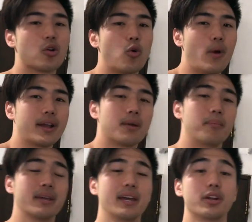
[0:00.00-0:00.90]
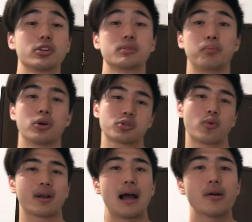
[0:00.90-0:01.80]
quick beginner's push
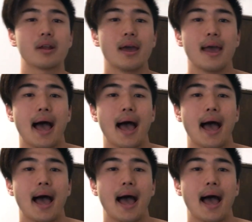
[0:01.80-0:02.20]
workout.